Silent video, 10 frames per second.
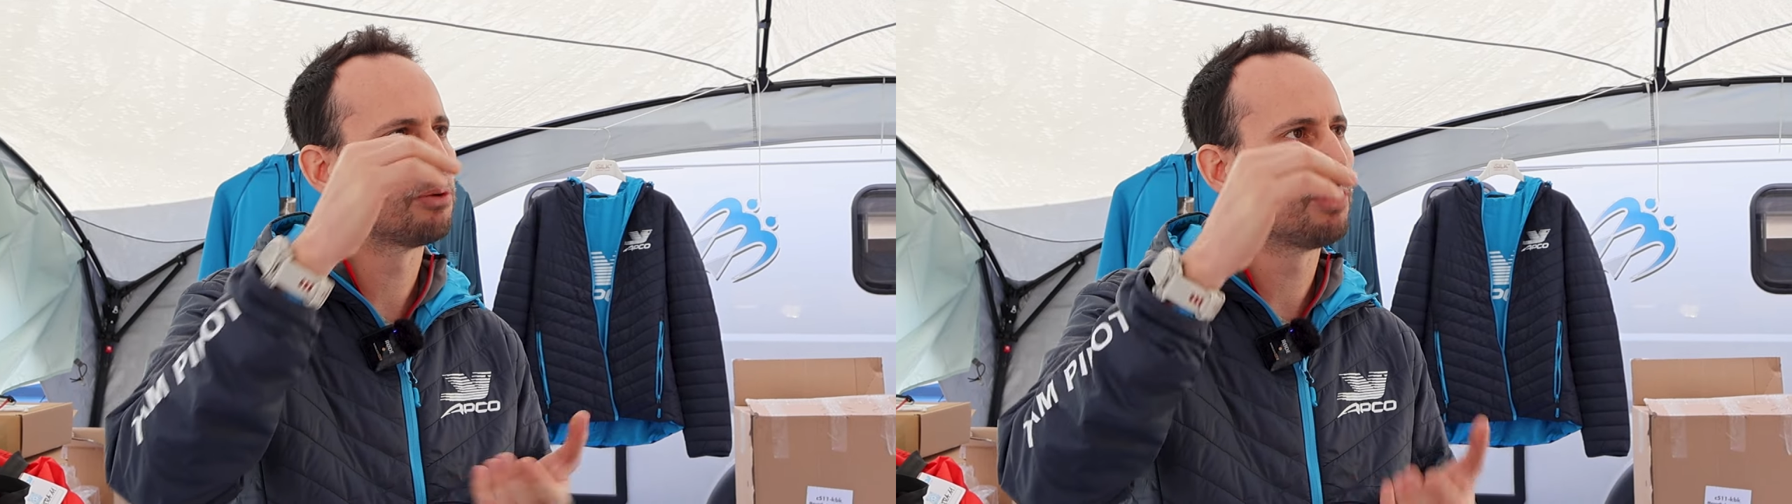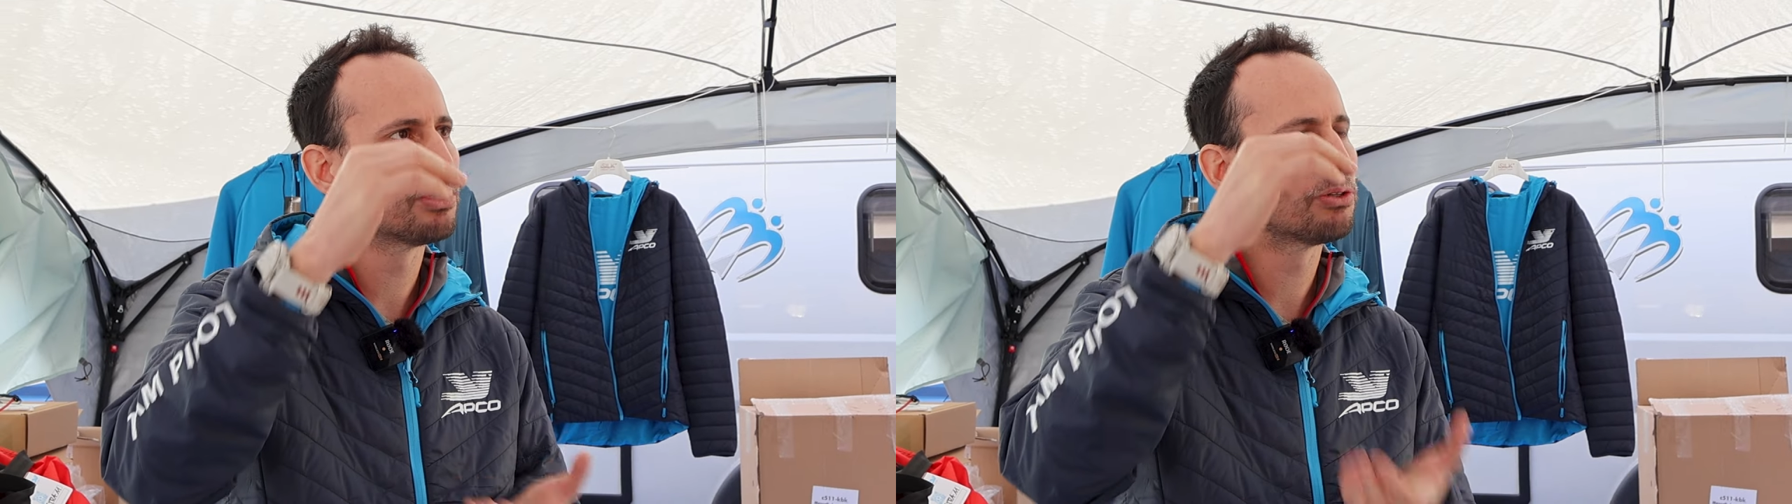
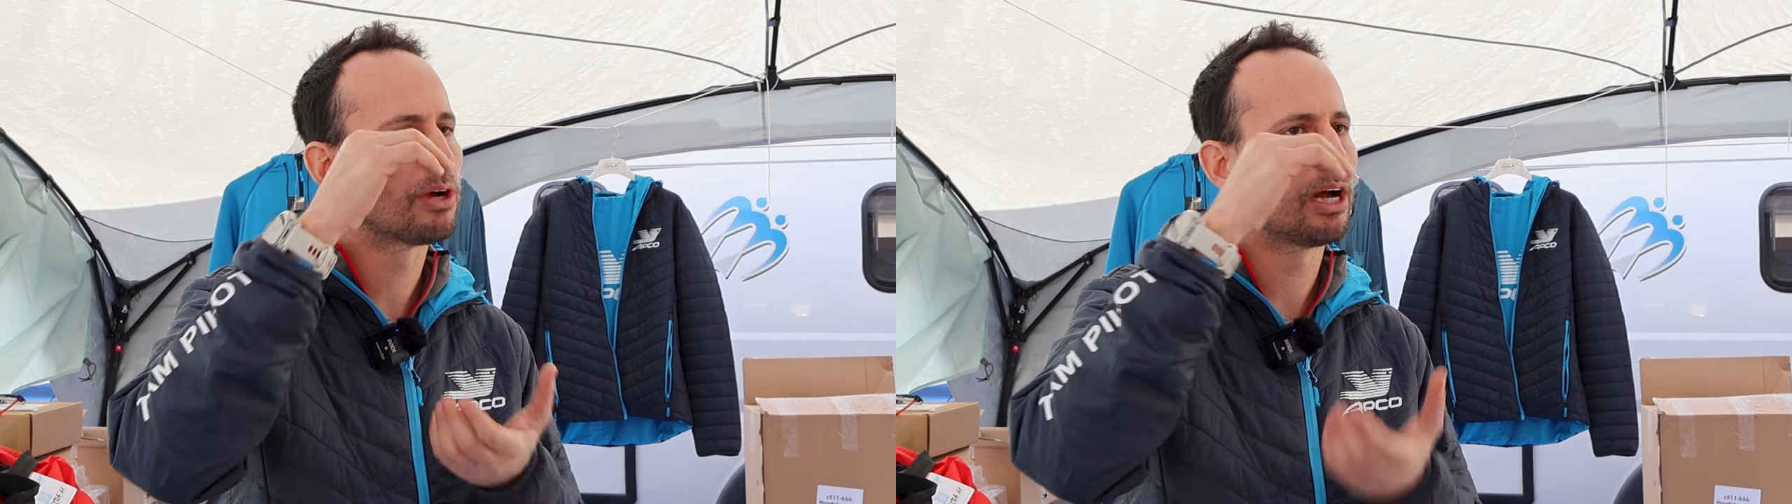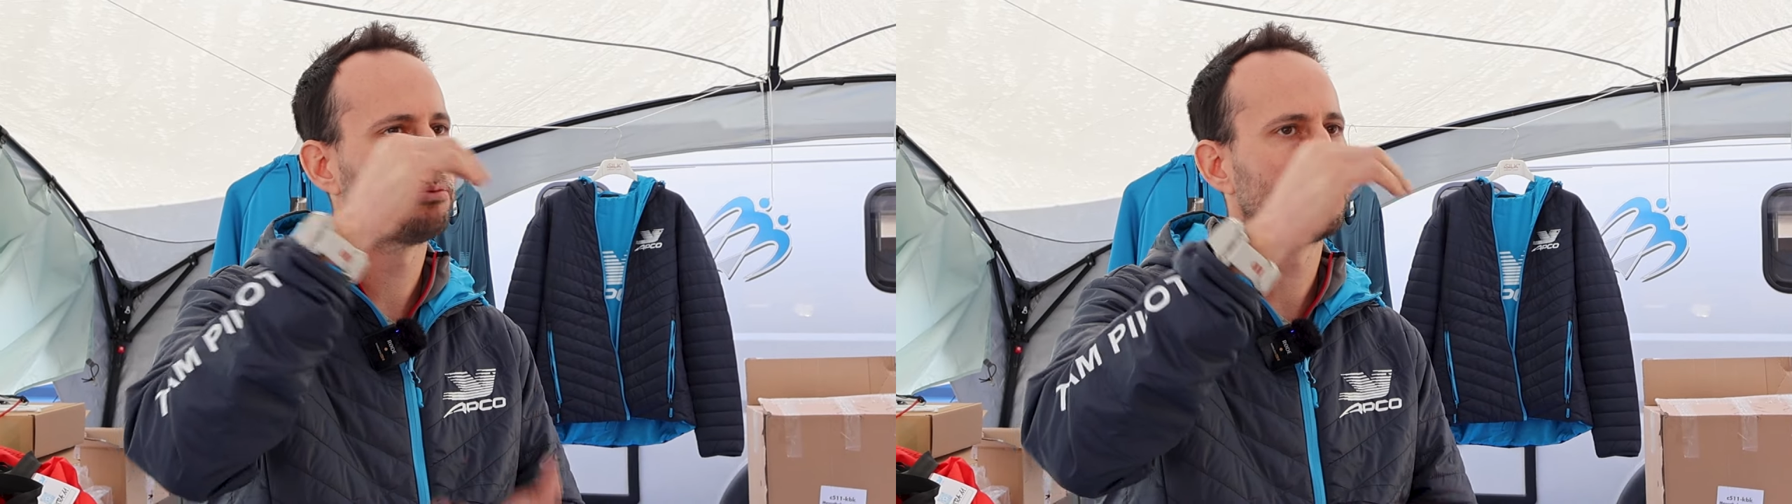it wants to
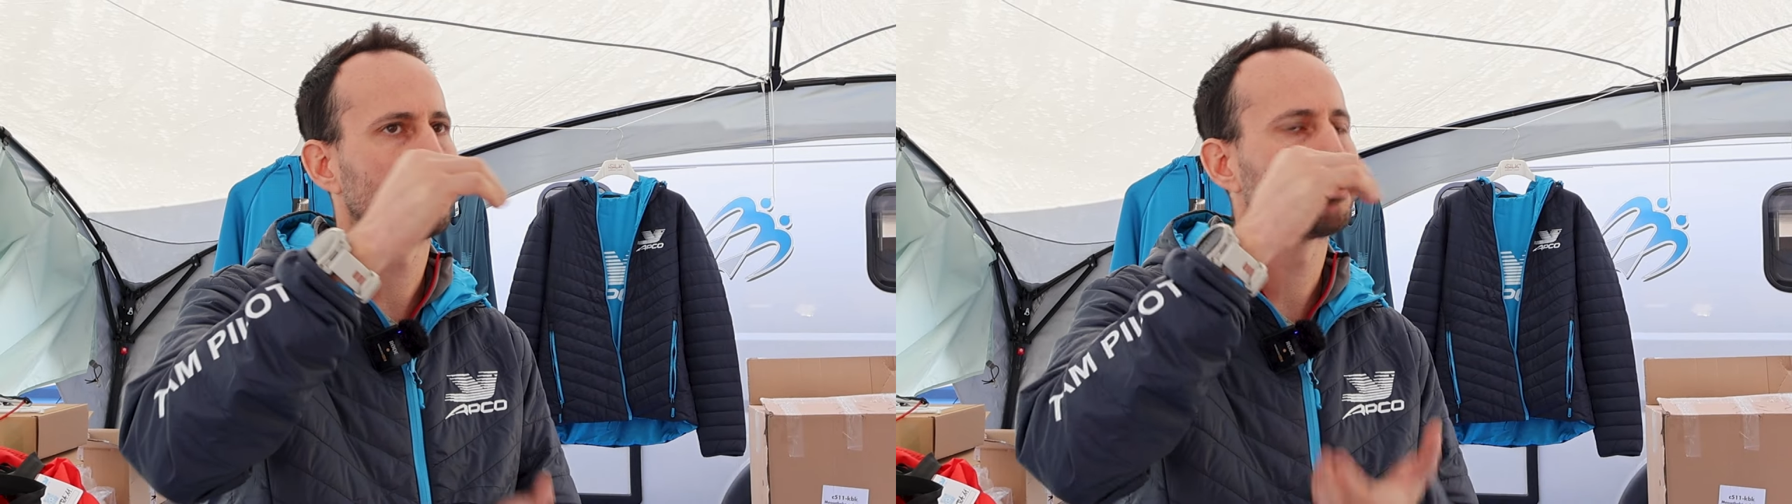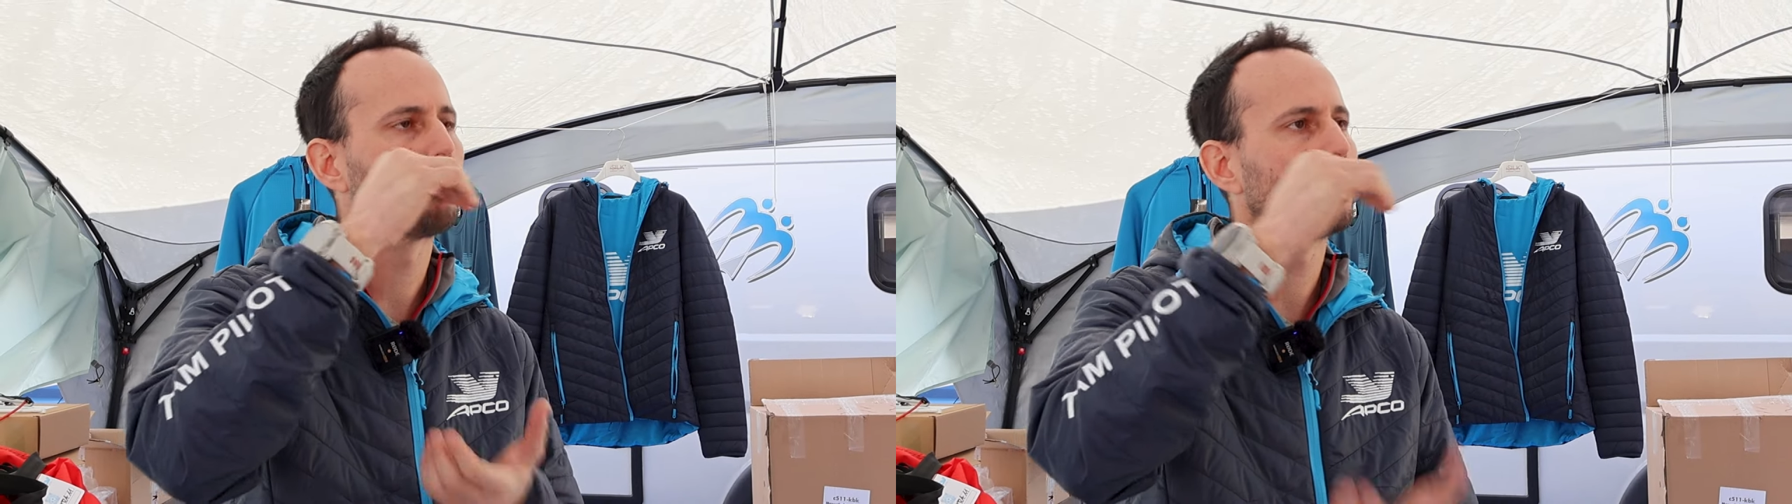come to
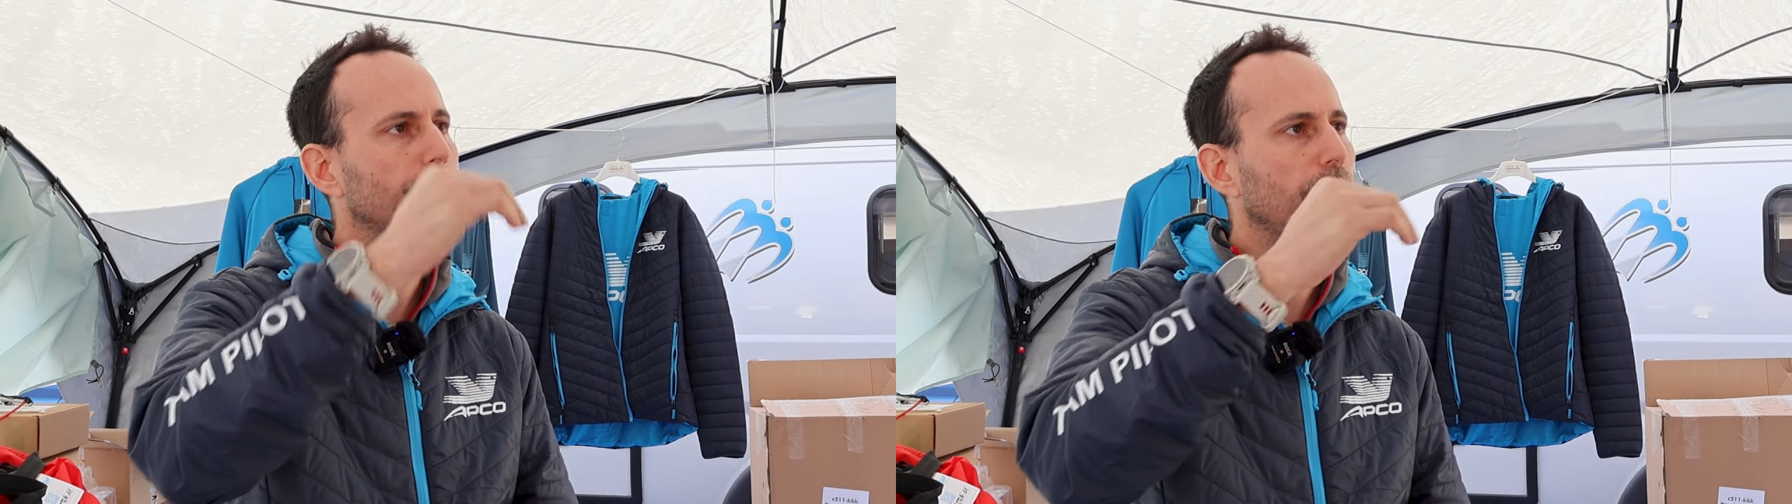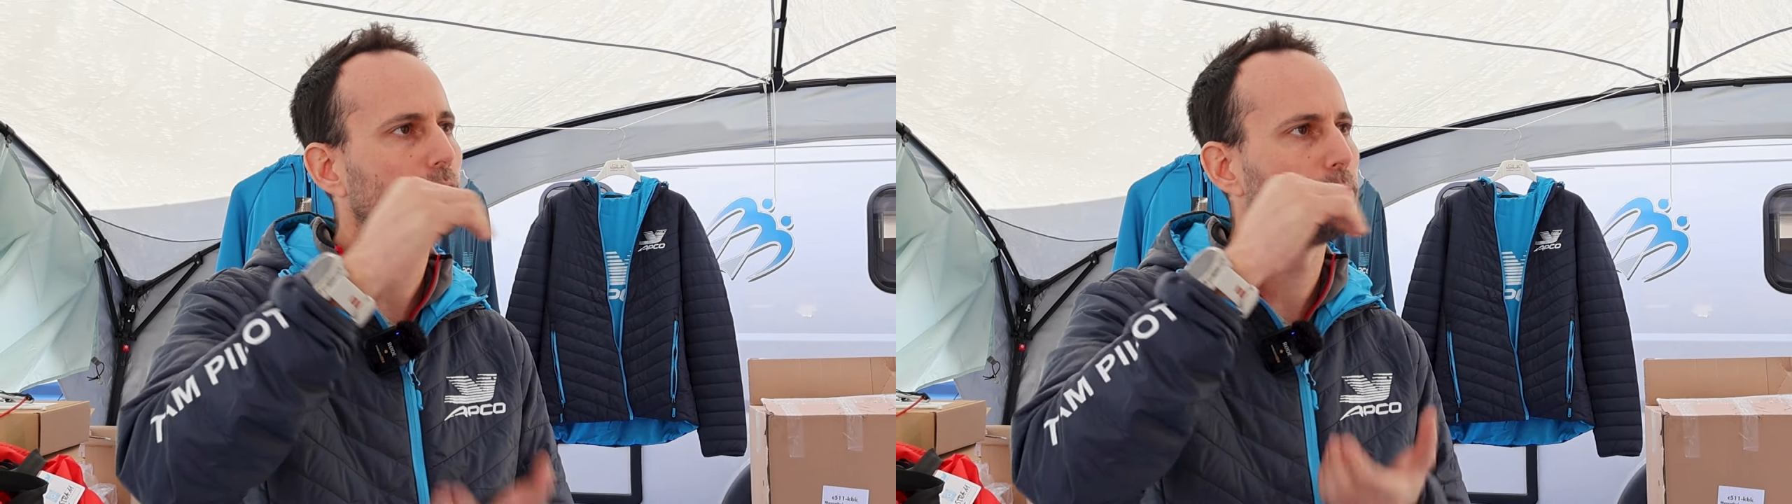a straight
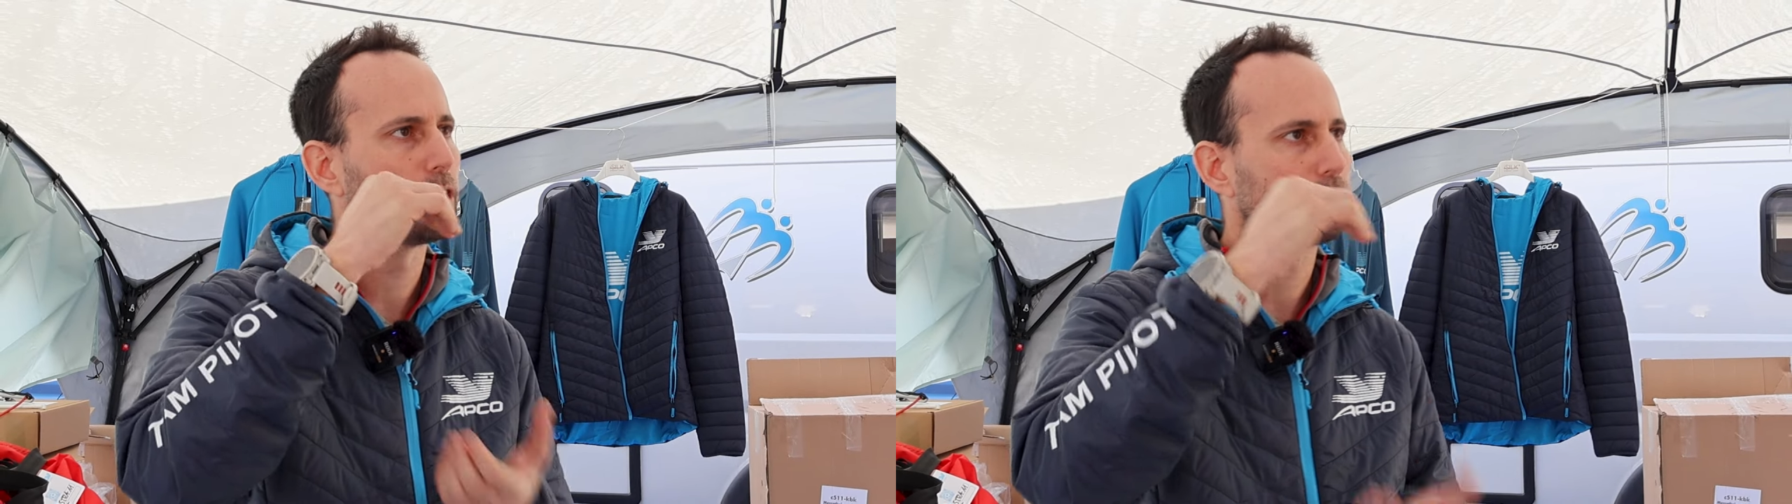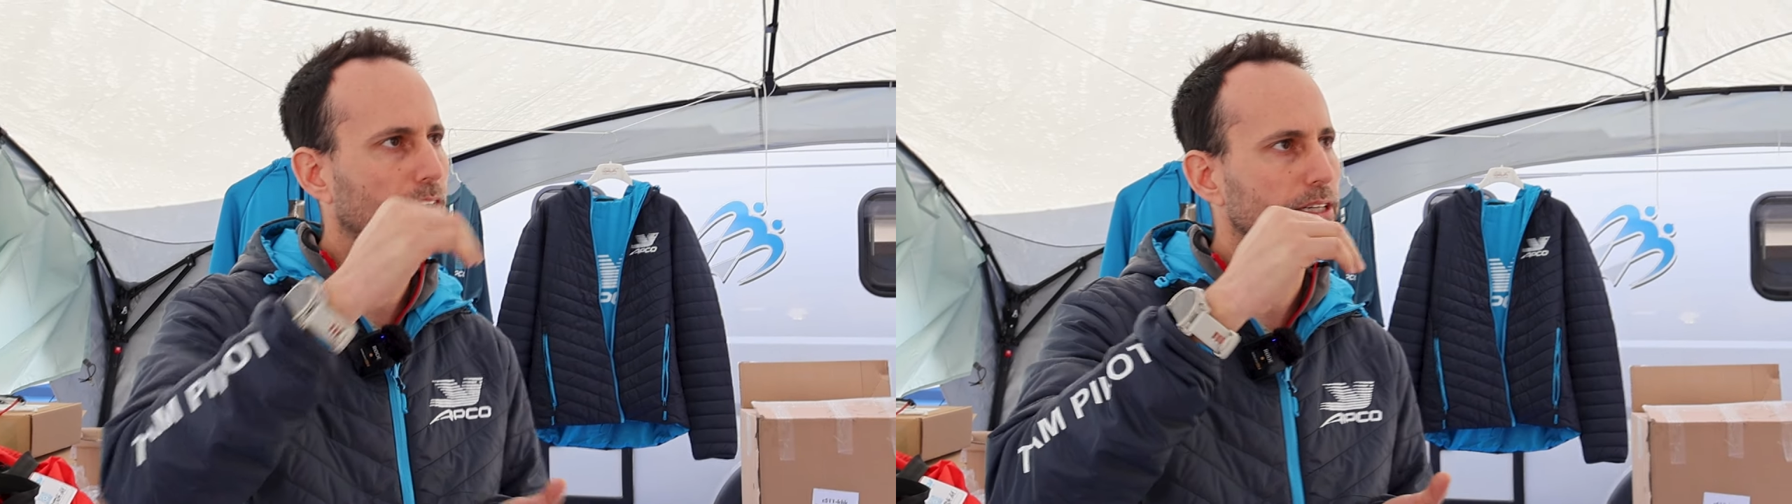flight
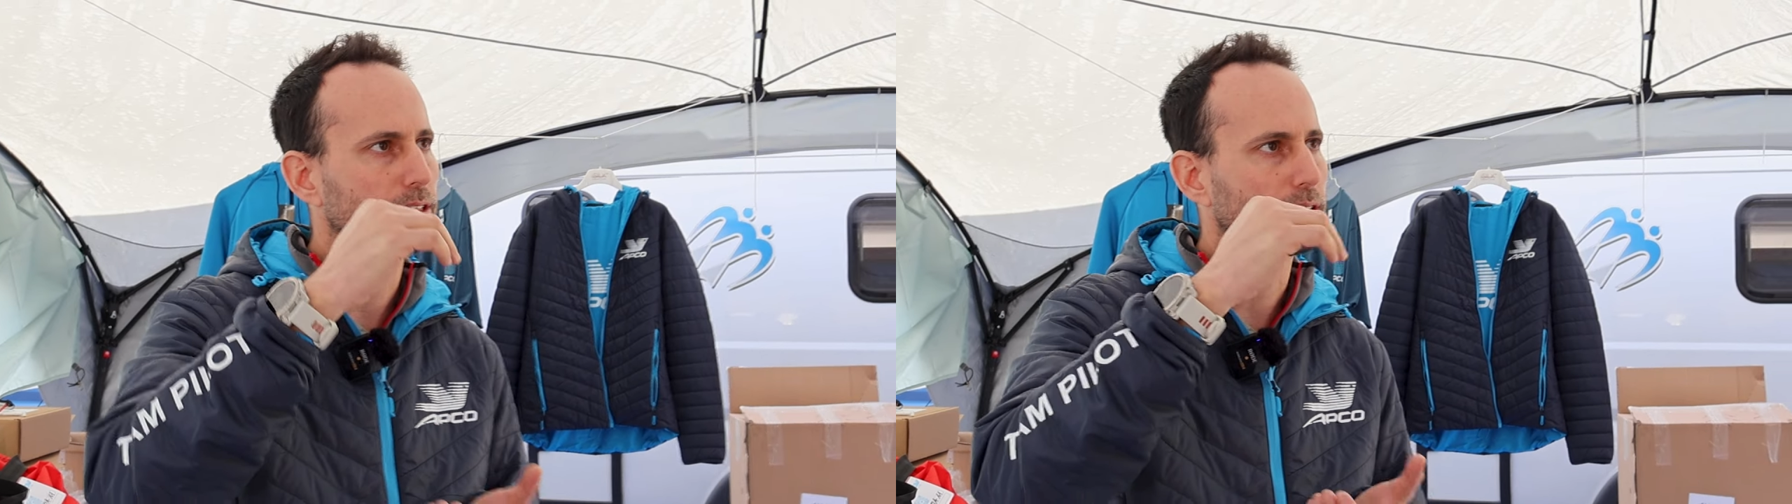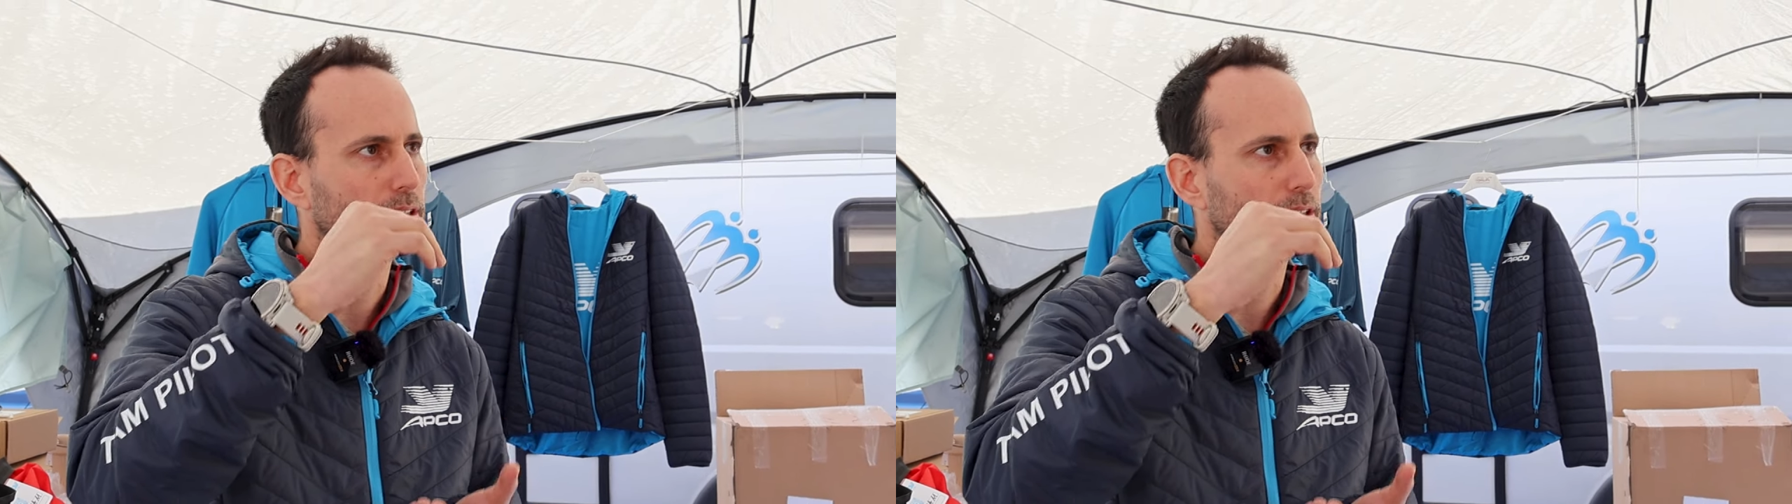much faster.